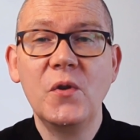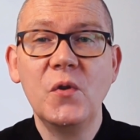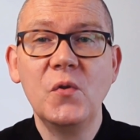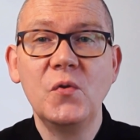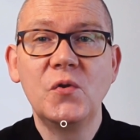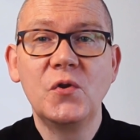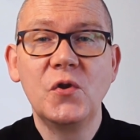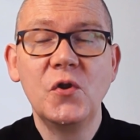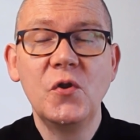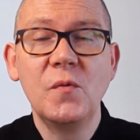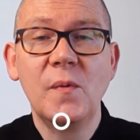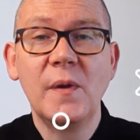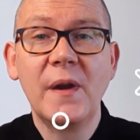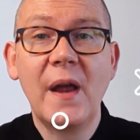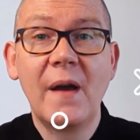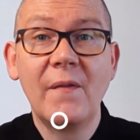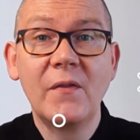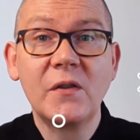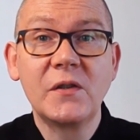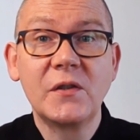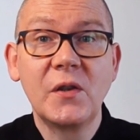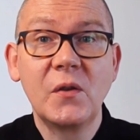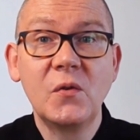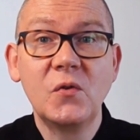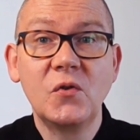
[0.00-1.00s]
YouTube and
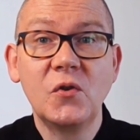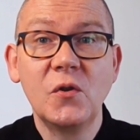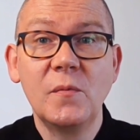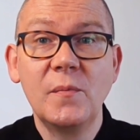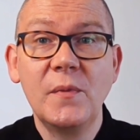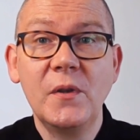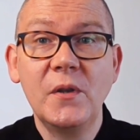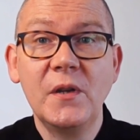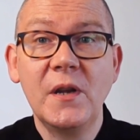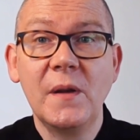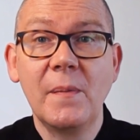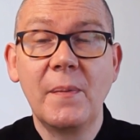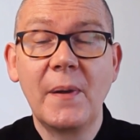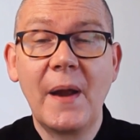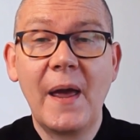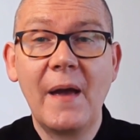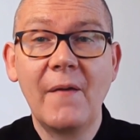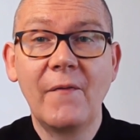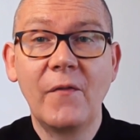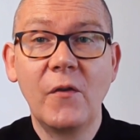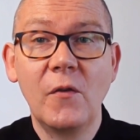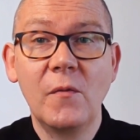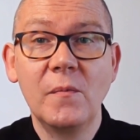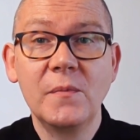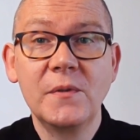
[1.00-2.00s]
other social media
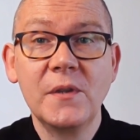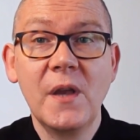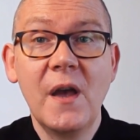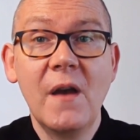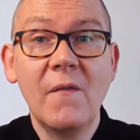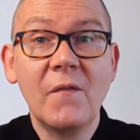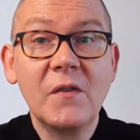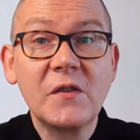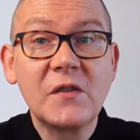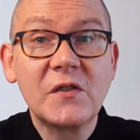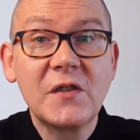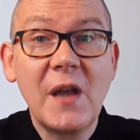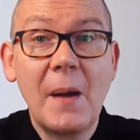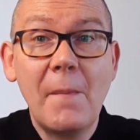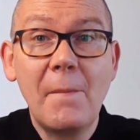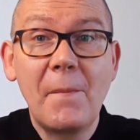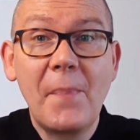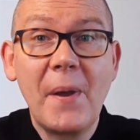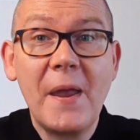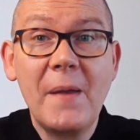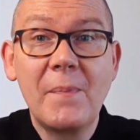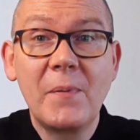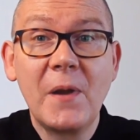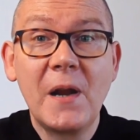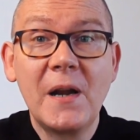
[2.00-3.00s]
platforms, for some
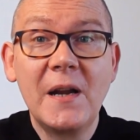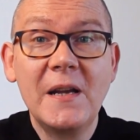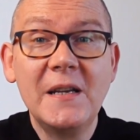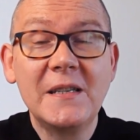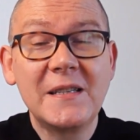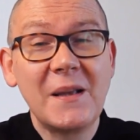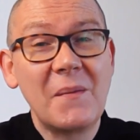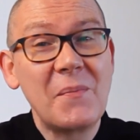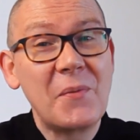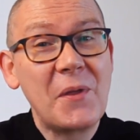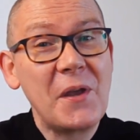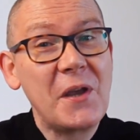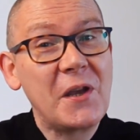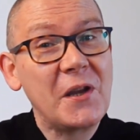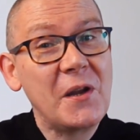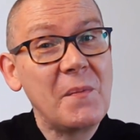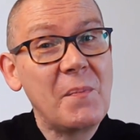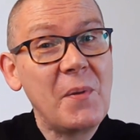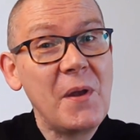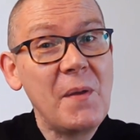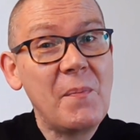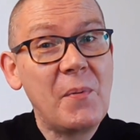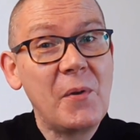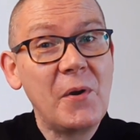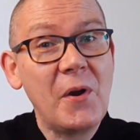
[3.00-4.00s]
people at least, I'm thinking of
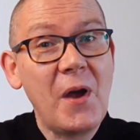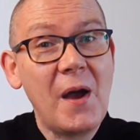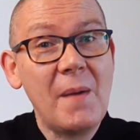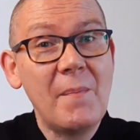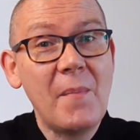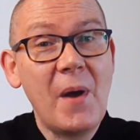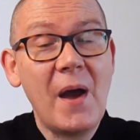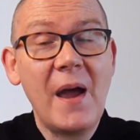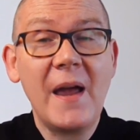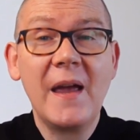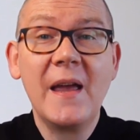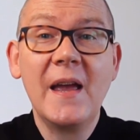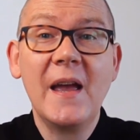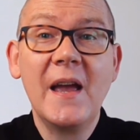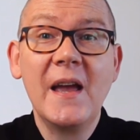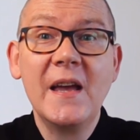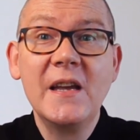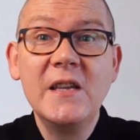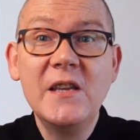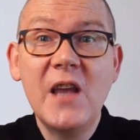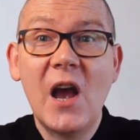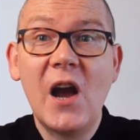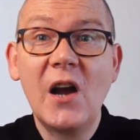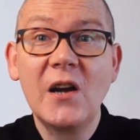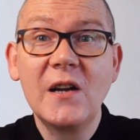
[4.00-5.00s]
people like my
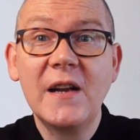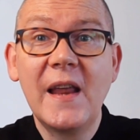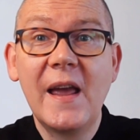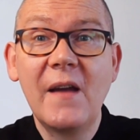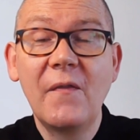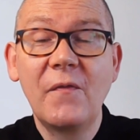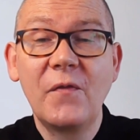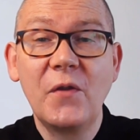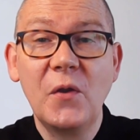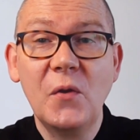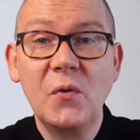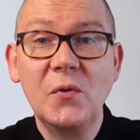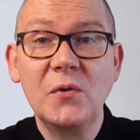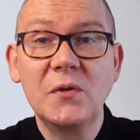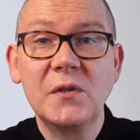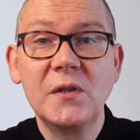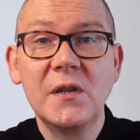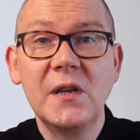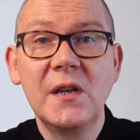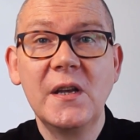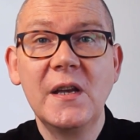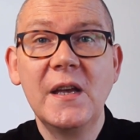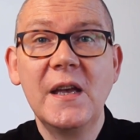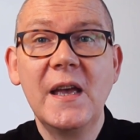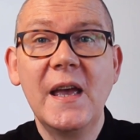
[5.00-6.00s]
young
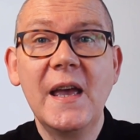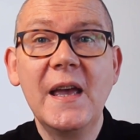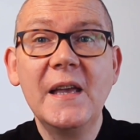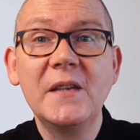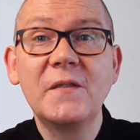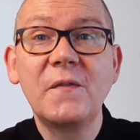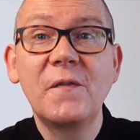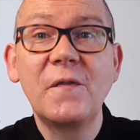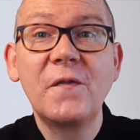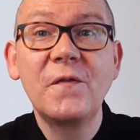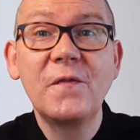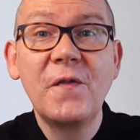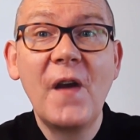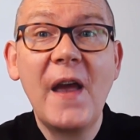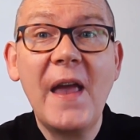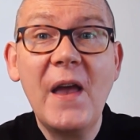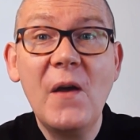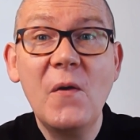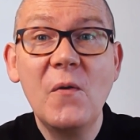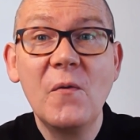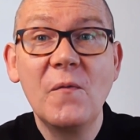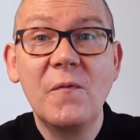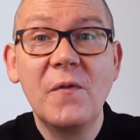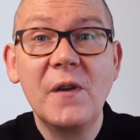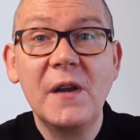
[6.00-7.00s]
nephews, is
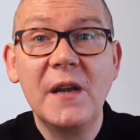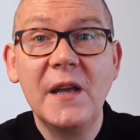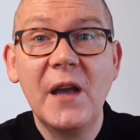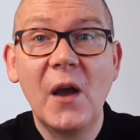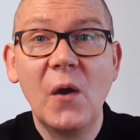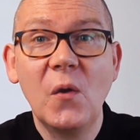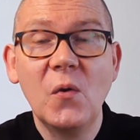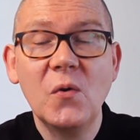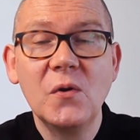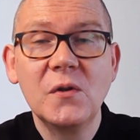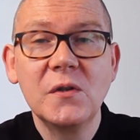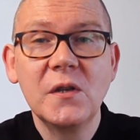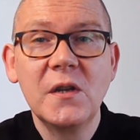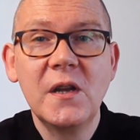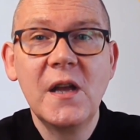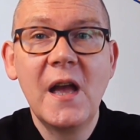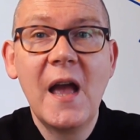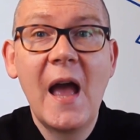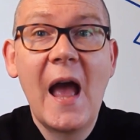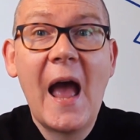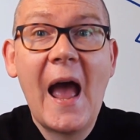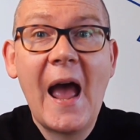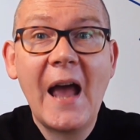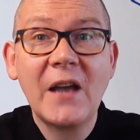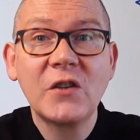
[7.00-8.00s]
fail videos.
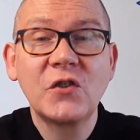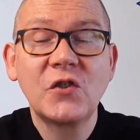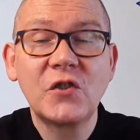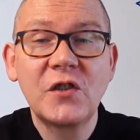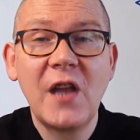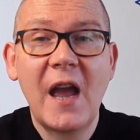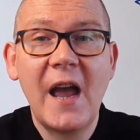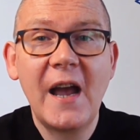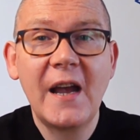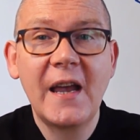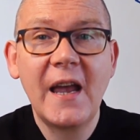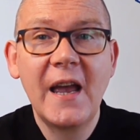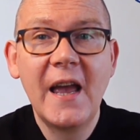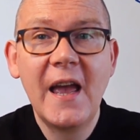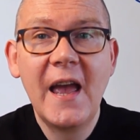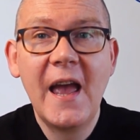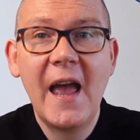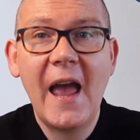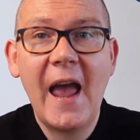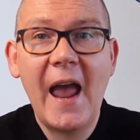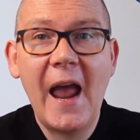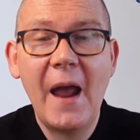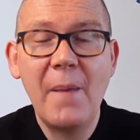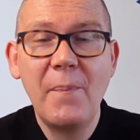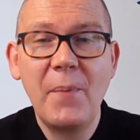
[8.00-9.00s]
Hashtag
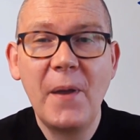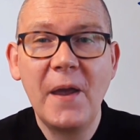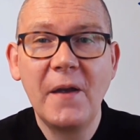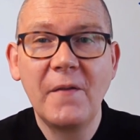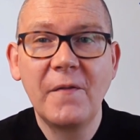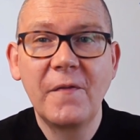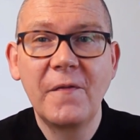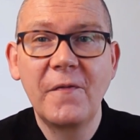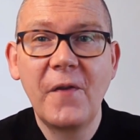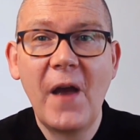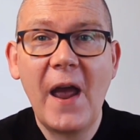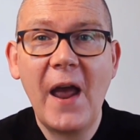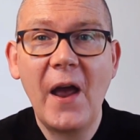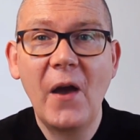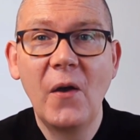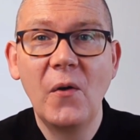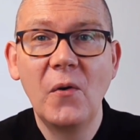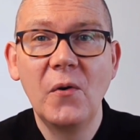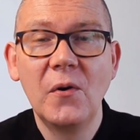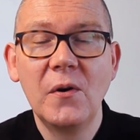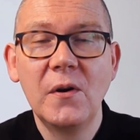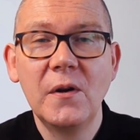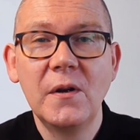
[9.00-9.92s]
epic fail.